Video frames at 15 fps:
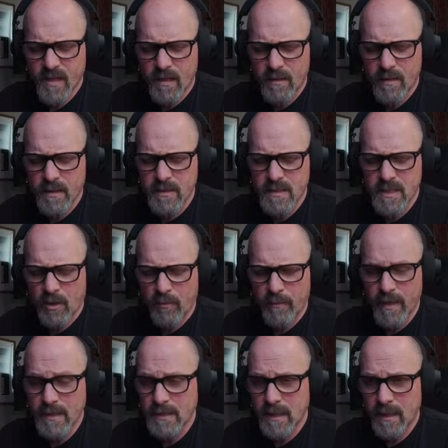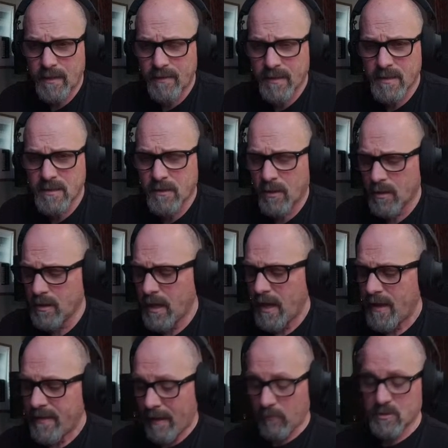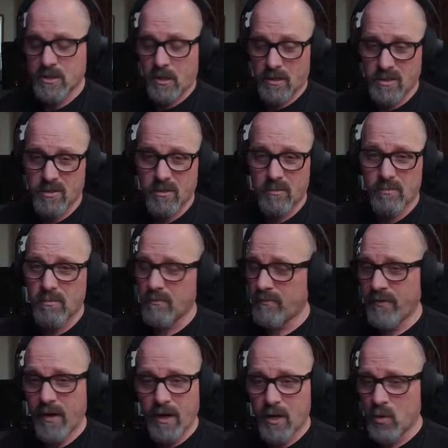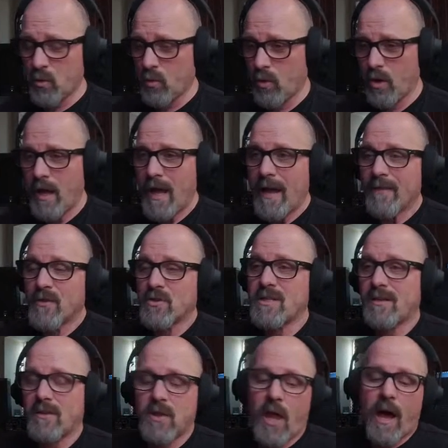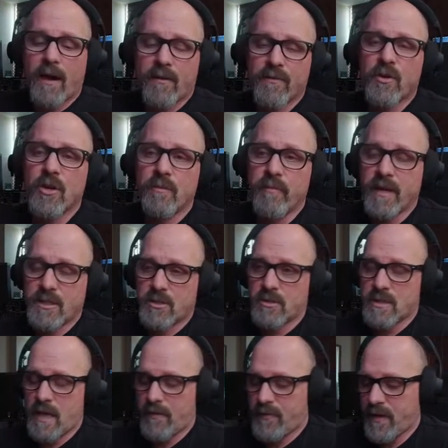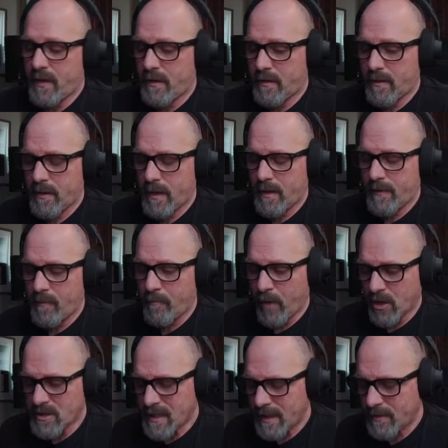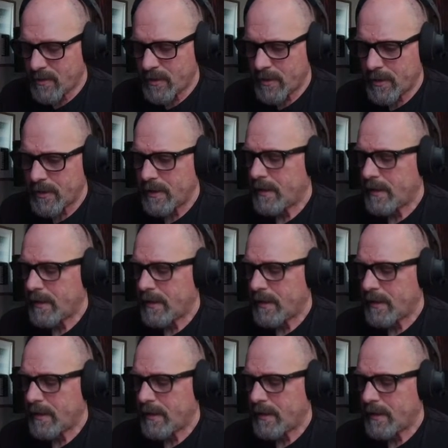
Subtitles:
the Zermixa, I think it's called. That one's also very cool. There's a lot of good mixers out there. The Bartender,